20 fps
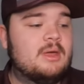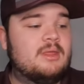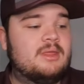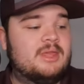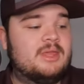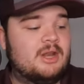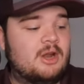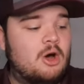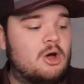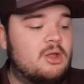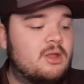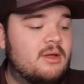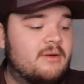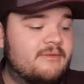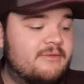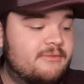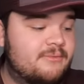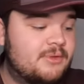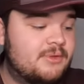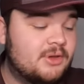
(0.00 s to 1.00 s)
Then all
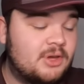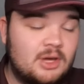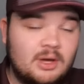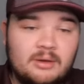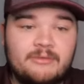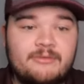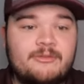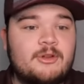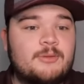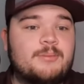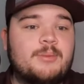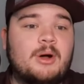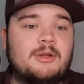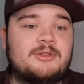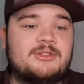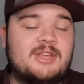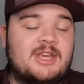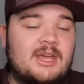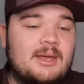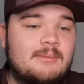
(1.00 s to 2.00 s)
of the good football
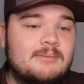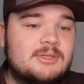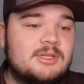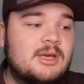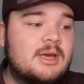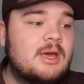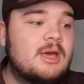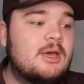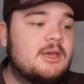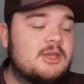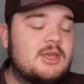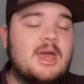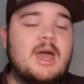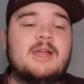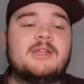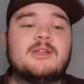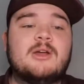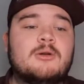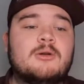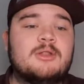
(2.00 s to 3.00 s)
teams, you
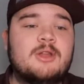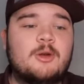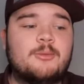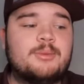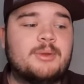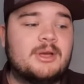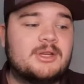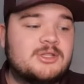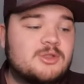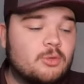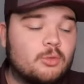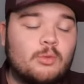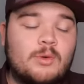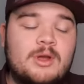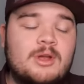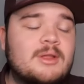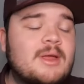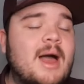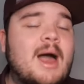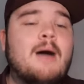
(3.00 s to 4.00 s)
had to their place. The
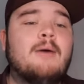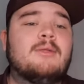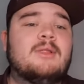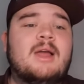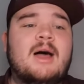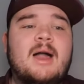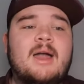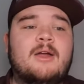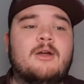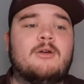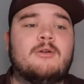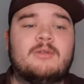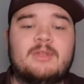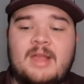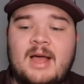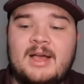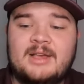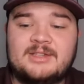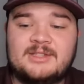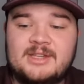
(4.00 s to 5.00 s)
real outlier
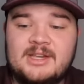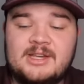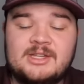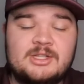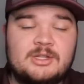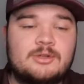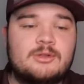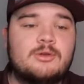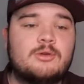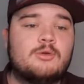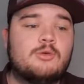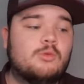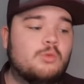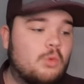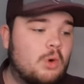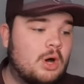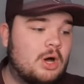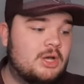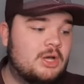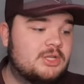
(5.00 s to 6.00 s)
last season
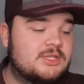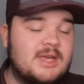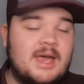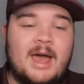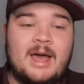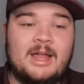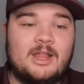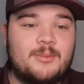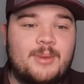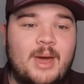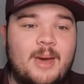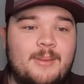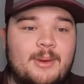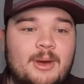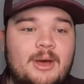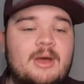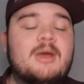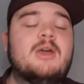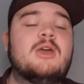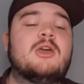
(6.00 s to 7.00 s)
was Alabama.
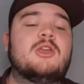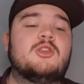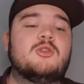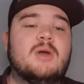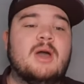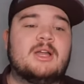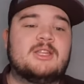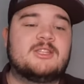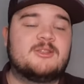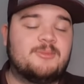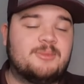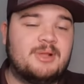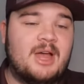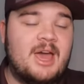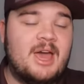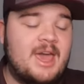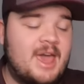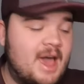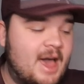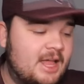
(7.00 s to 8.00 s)
You got to
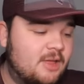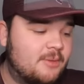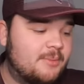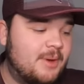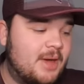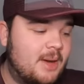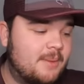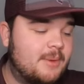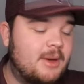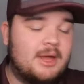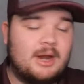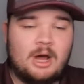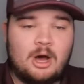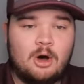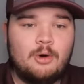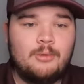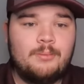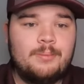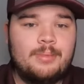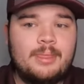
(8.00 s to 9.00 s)
play Alabama at
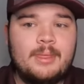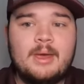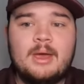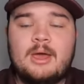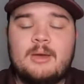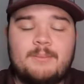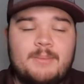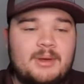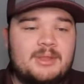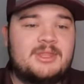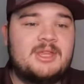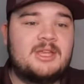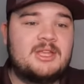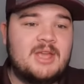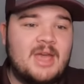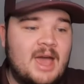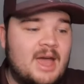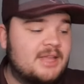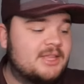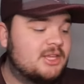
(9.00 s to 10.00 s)
home, but then
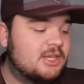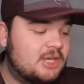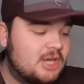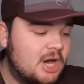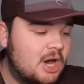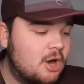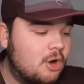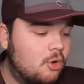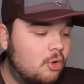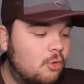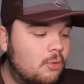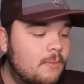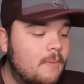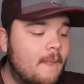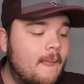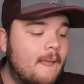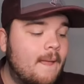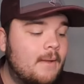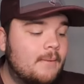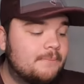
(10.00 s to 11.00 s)
you had to go
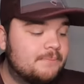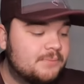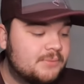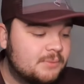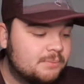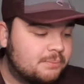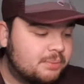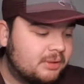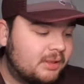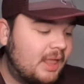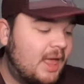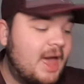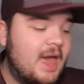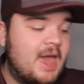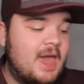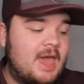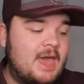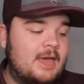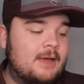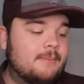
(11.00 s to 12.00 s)

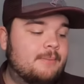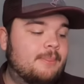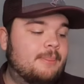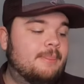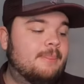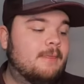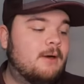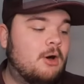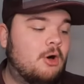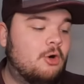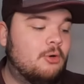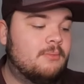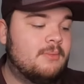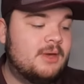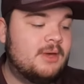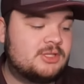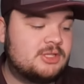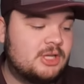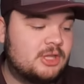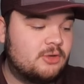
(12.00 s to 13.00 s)
play Ole
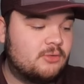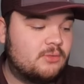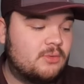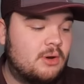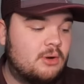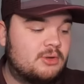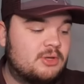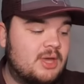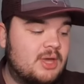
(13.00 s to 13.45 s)
Miss on the road.